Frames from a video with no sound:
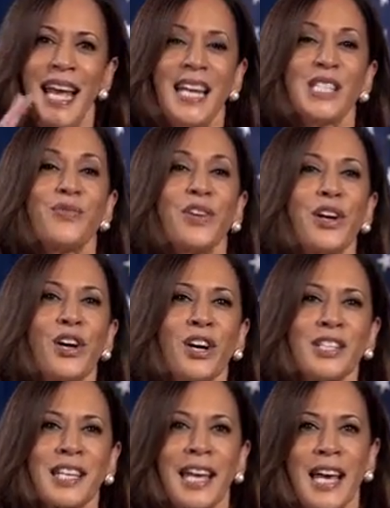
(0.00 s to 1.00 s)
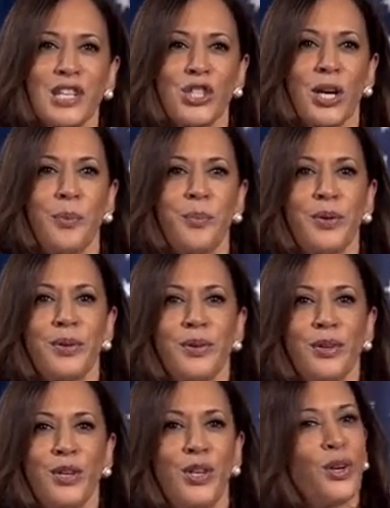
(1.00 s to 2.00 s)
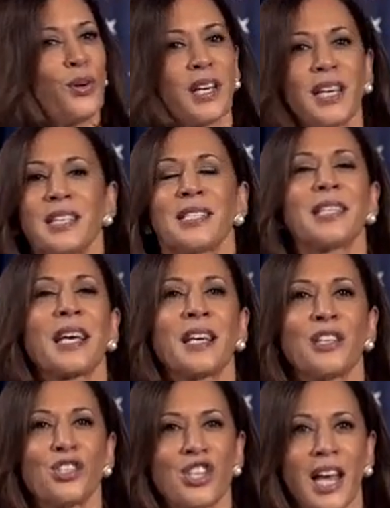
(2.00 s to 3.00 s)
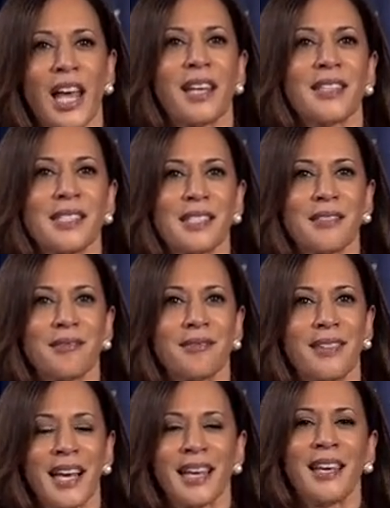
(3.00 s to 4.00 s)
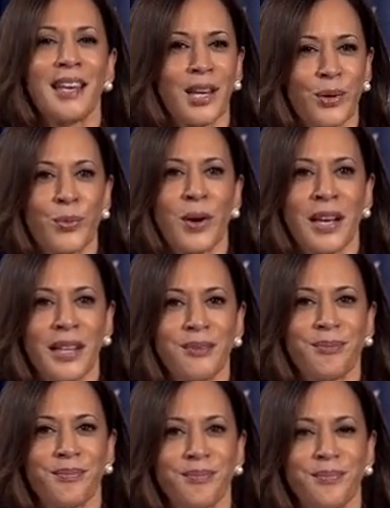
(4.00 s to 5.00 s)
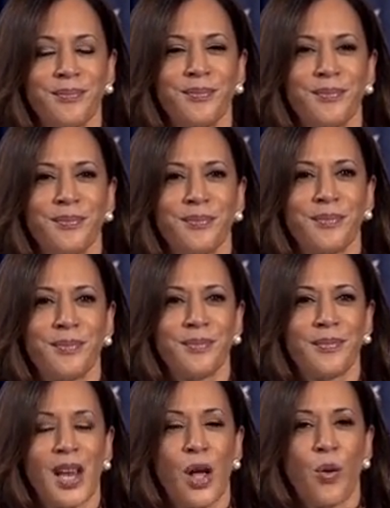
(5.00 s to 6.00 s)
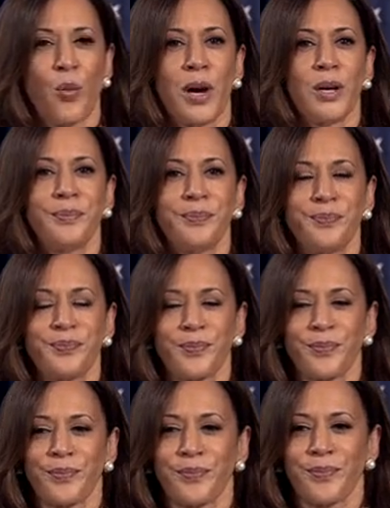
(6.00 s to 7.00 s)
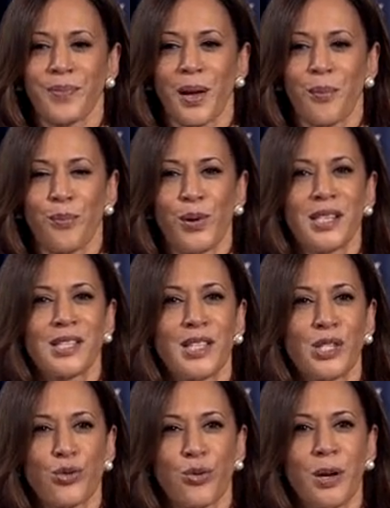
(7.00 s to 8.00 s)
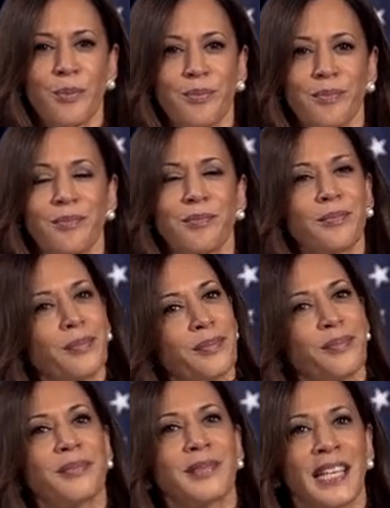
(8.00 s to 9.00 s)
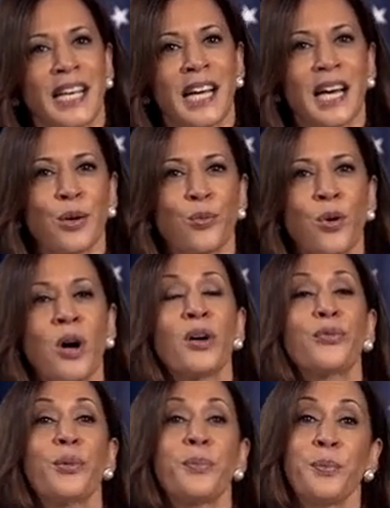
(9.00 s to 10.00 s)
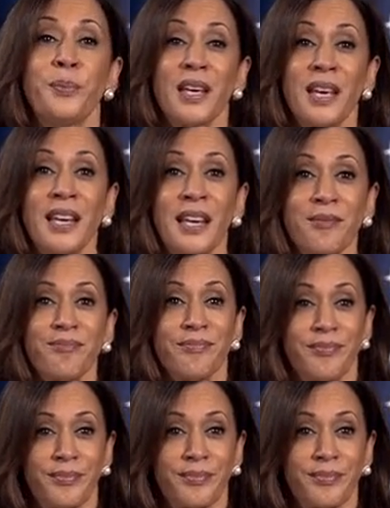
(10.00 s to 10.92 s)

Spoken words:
And it's very hard to catch up. You don't get a second chance at getting it right. Well, President Trump, he got it wrong from the beginning.